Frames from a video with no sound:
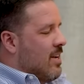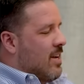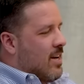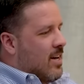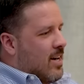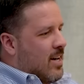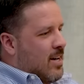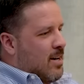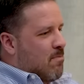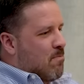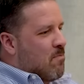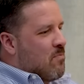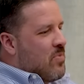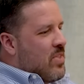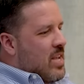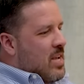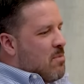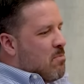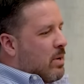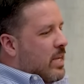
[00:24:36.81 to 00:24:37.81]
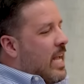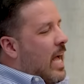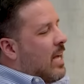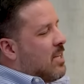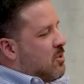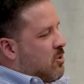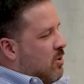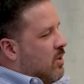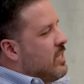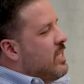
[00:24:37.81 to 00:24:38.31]
But yeah,
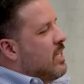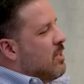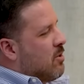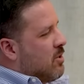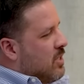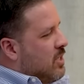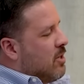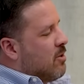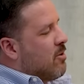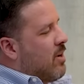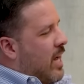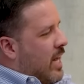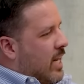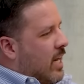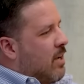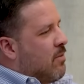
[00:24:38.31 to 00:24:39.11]
so you're right.